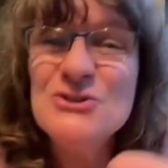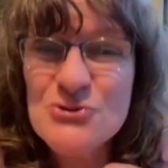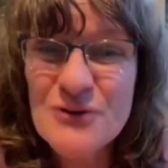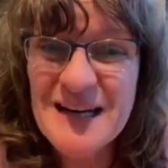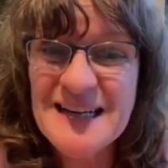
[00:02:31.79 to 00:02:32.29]

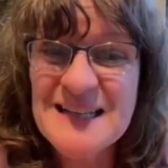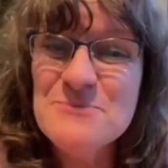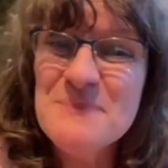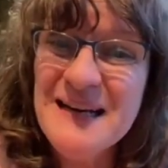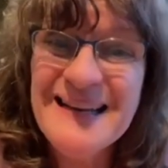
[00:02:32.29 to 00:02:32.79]
training is,
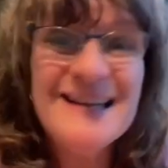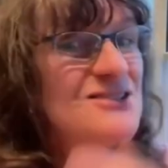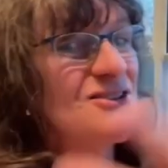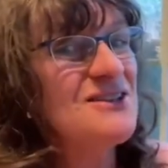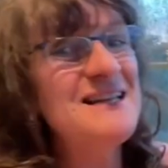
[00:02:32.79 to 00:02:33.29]
meaning it's
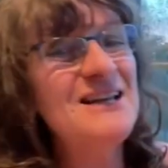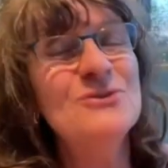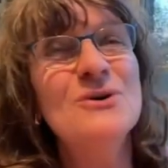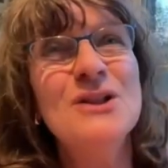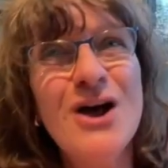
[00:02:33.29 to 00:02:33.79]
going to take
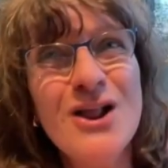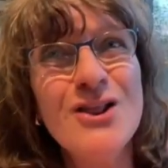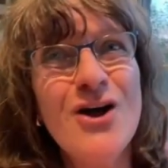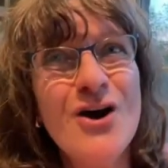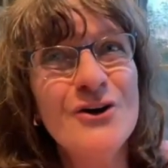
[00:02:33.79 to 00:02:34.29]
you a lot
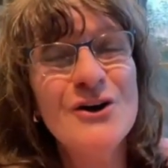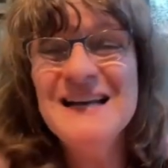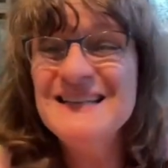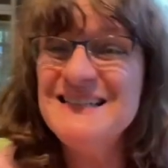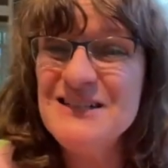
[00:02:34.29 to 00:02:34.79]
longer
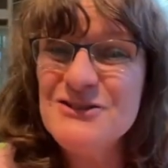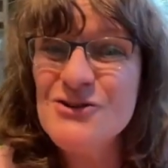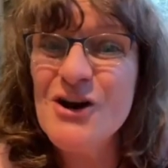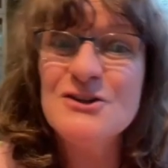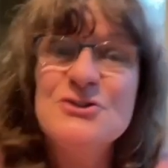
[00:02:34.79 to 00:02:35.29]
to teach your
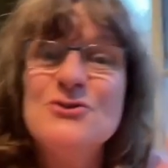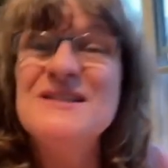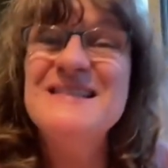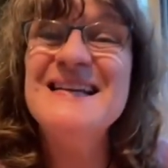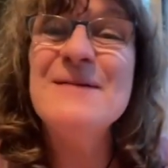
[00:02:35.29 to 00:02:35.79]
dog to do the
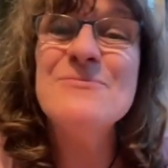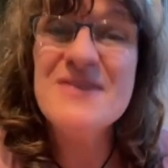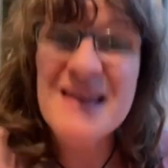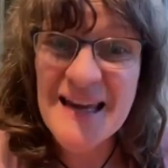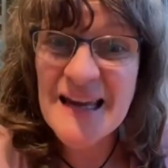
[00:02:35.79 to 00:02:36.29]
same
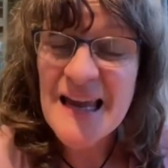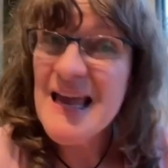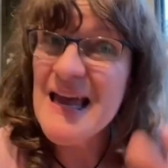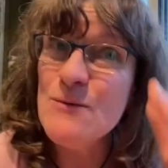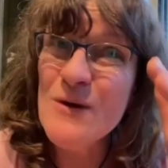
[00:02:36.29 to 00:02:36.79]
thing.
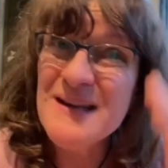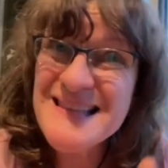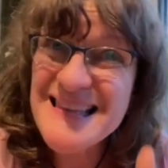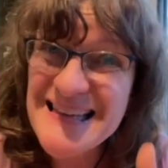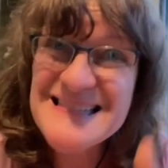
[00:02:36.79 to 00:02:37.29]
And when
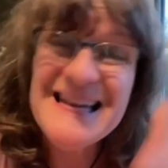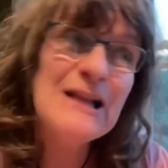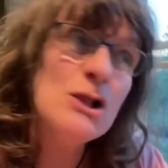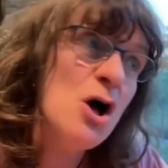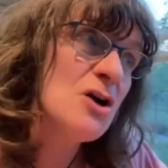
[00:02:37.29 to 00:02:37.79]
things
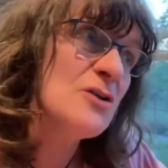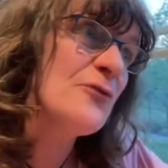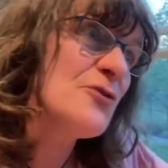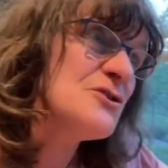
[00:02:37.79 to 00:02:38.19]
take longer for the